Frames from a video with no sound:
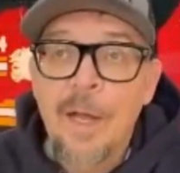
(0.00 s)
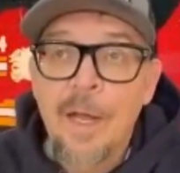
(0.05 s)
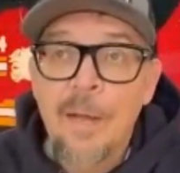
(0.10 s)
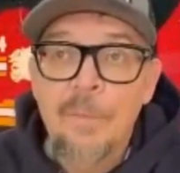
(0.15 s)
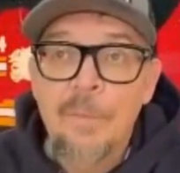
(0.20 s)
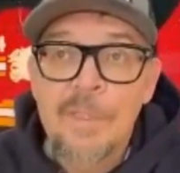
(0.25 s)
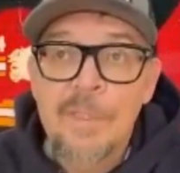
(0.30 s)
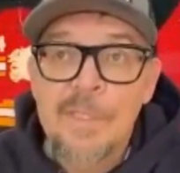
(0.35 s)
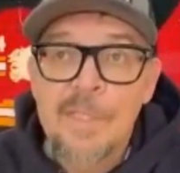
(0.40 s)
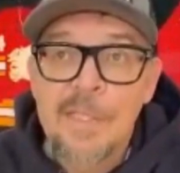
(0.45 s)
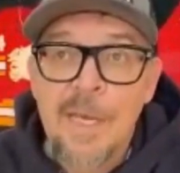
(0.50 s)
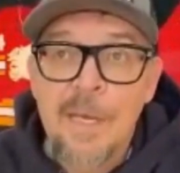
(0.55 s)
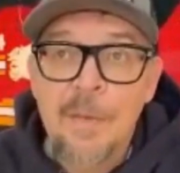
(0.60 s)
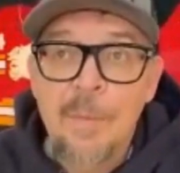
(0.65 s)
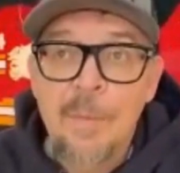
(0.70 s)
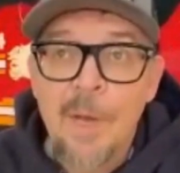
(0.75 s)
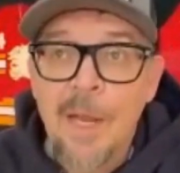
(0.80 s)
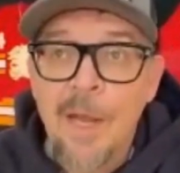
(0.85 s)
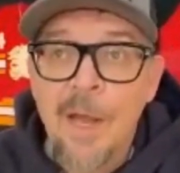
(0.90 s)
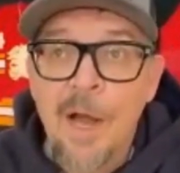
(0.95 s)
would say
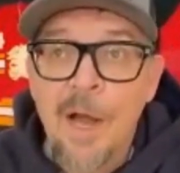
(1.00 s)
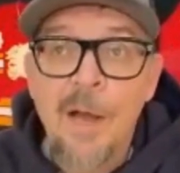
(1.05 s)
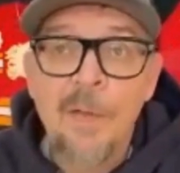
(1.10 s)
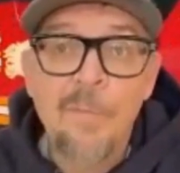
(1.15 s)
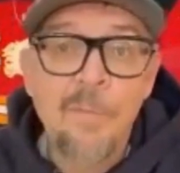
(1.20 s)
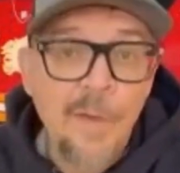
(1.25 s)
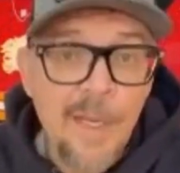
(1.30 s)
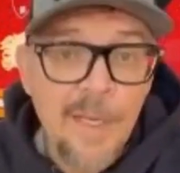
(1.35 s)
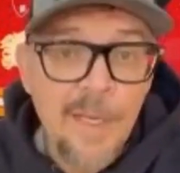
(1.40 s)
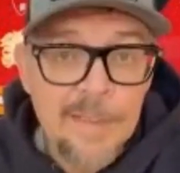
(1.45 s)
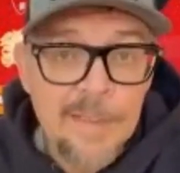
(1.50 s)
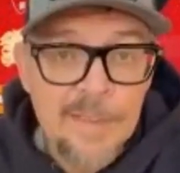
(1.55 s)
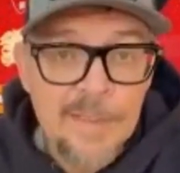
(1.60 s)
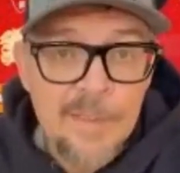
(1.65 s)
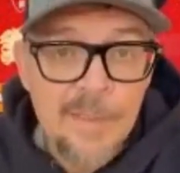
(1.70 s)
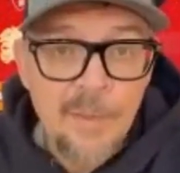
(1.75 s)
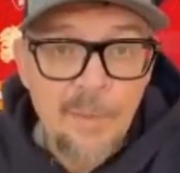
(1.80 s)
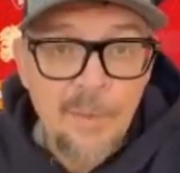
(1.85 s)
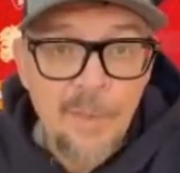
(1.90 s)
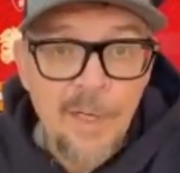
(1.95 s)
my off ice
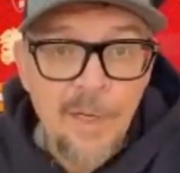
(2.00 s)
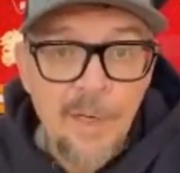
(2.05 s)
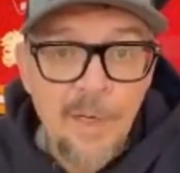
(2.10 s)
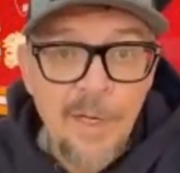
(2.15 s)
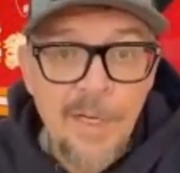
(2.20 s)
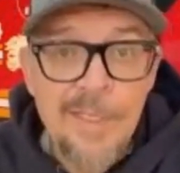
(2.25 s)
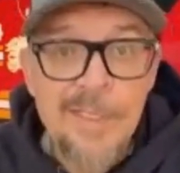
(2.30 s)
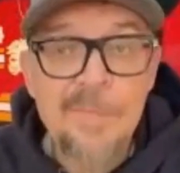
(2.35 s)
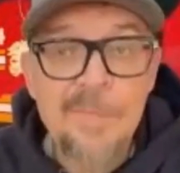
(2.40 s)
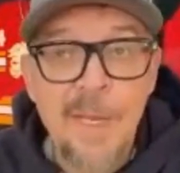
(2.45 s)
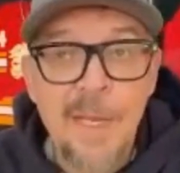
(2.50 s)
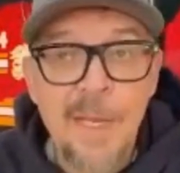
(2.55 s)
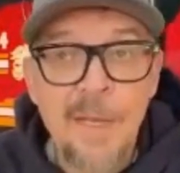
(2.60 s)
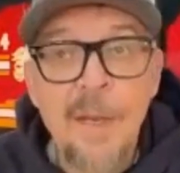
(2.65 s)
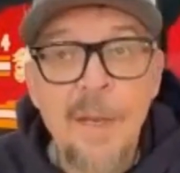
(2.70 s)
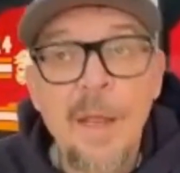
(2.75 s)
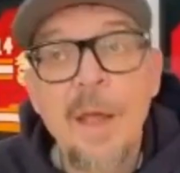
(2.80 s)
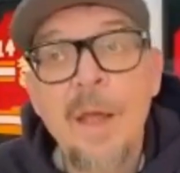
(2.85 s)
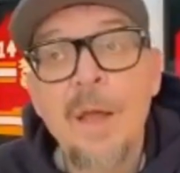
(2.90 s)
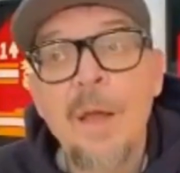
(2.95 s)
career has
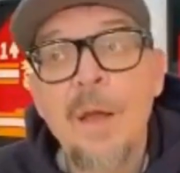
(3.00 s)
been